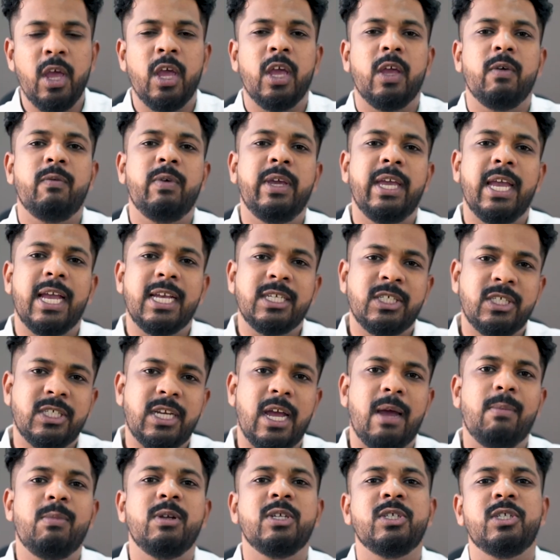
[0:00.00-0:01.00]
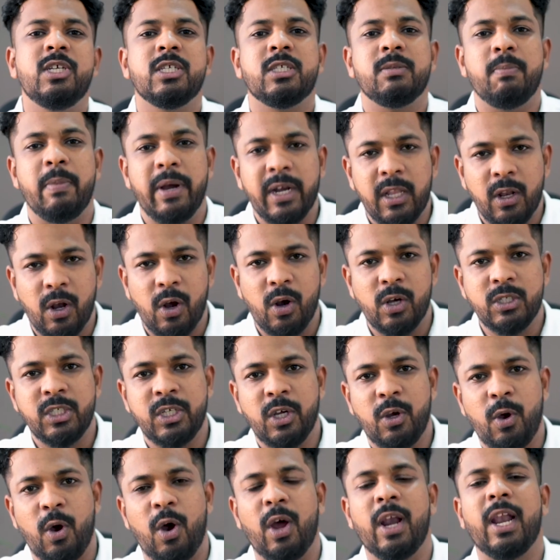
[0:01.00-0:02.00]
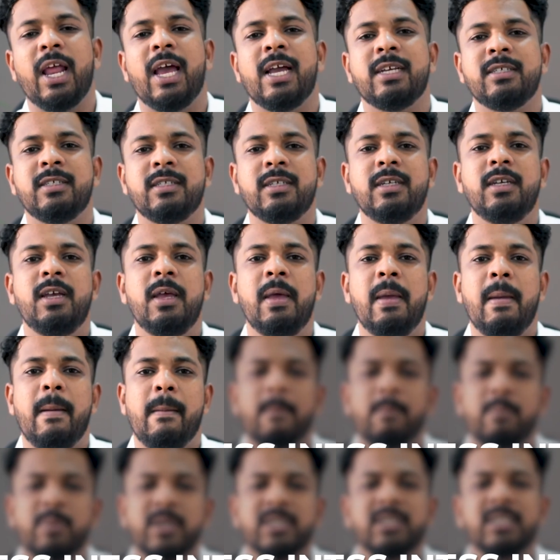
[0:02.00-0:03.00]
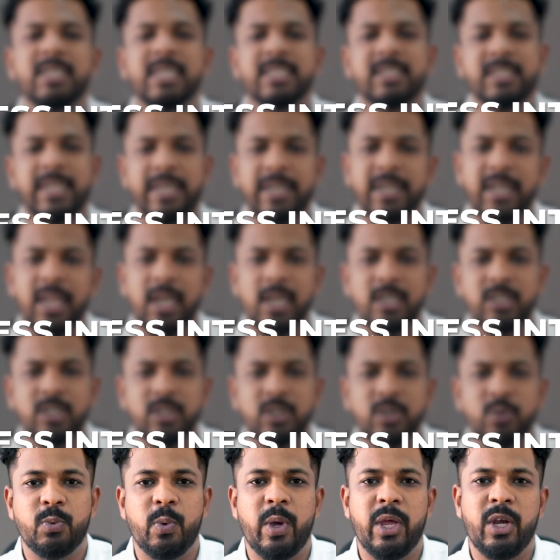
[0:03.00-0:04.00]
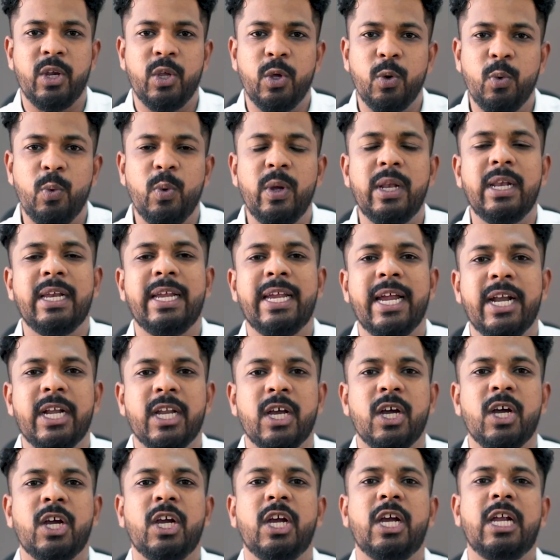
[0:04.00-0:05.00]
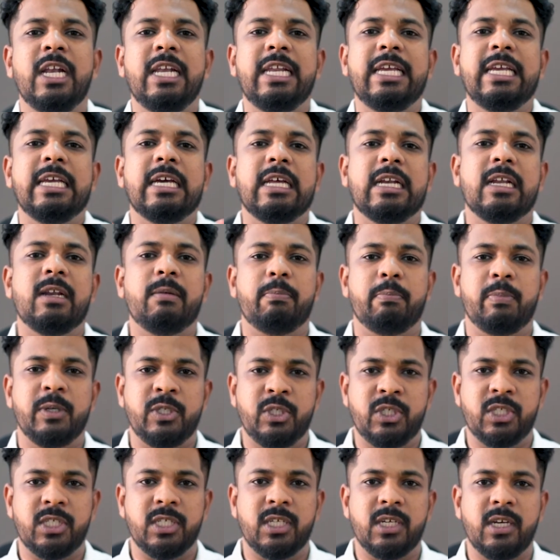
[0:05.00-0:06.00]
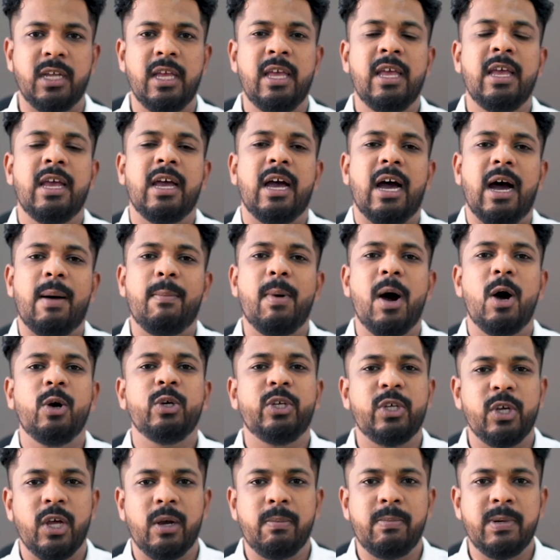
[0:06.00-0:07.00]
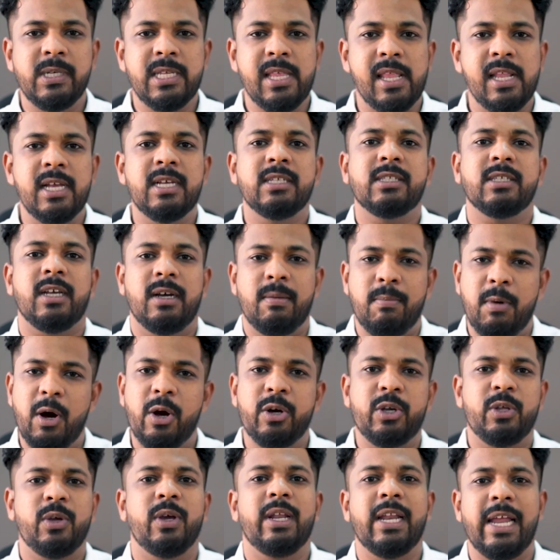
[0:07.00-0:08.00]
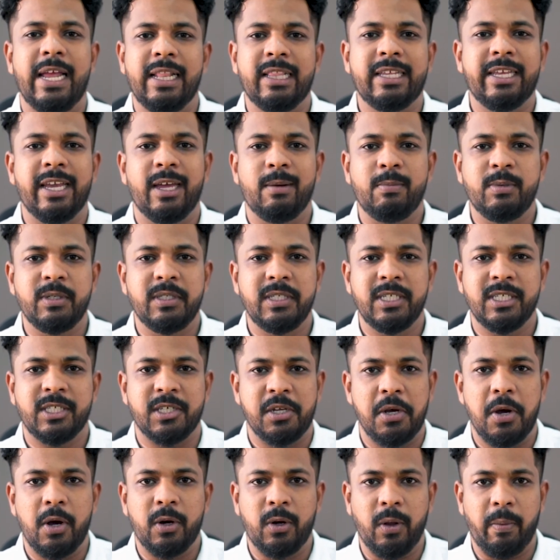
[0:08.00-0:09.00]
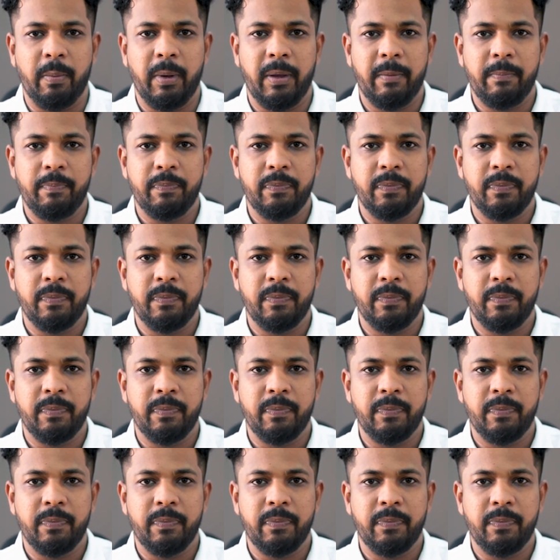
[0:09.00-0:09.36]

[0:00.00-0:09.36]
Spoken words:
we establish this methodology called as a business intelligence, where you will get a clearer picture about your business, about your healthcare business anatomy.